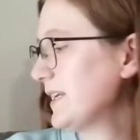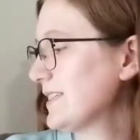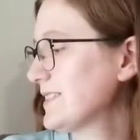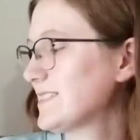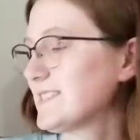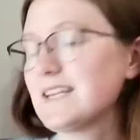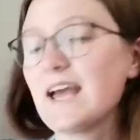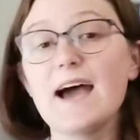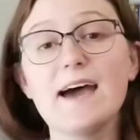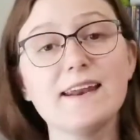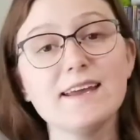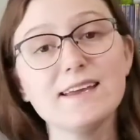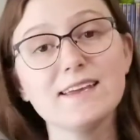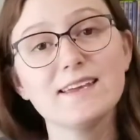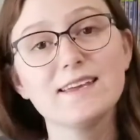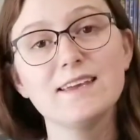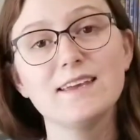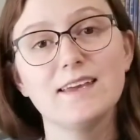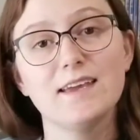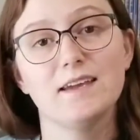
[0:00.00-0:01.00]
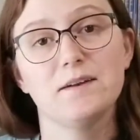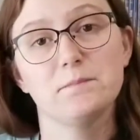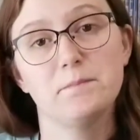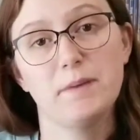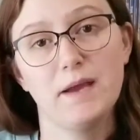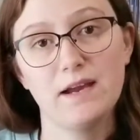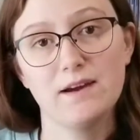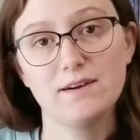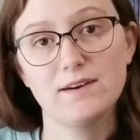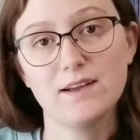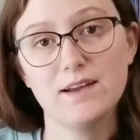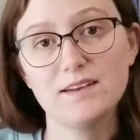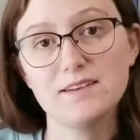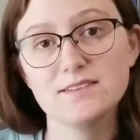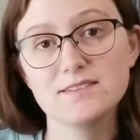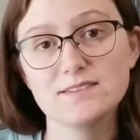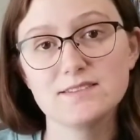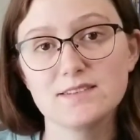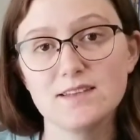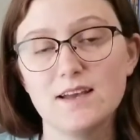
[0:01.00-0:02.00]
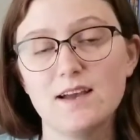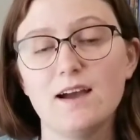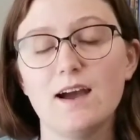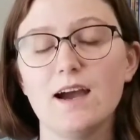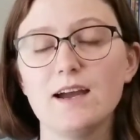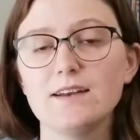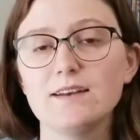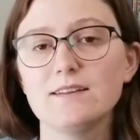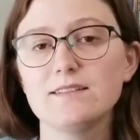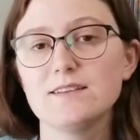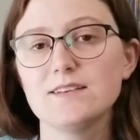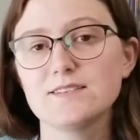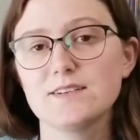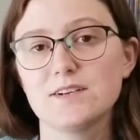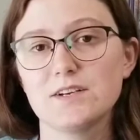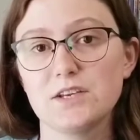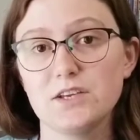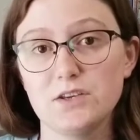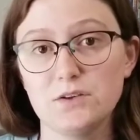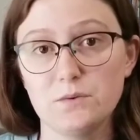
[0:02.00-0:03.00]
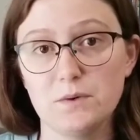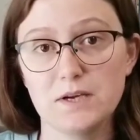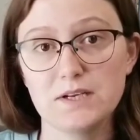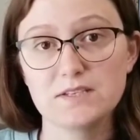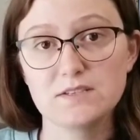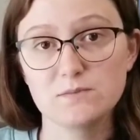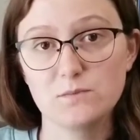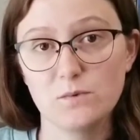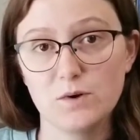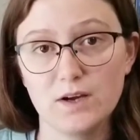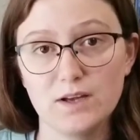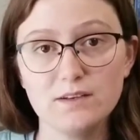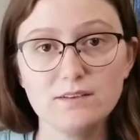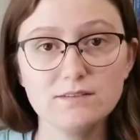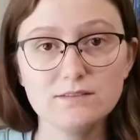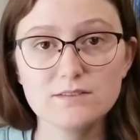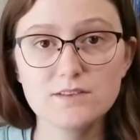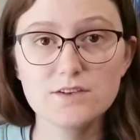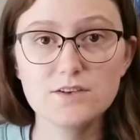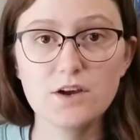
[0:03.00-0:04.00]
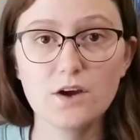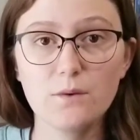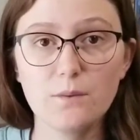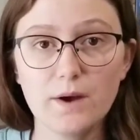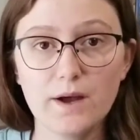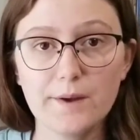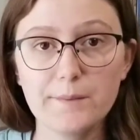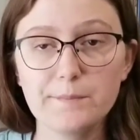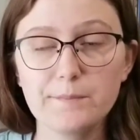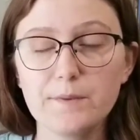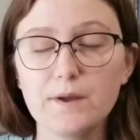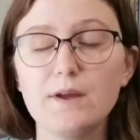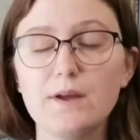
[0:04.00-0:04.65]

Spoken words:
Static in Paradise. I knit these on a US 1 toe up.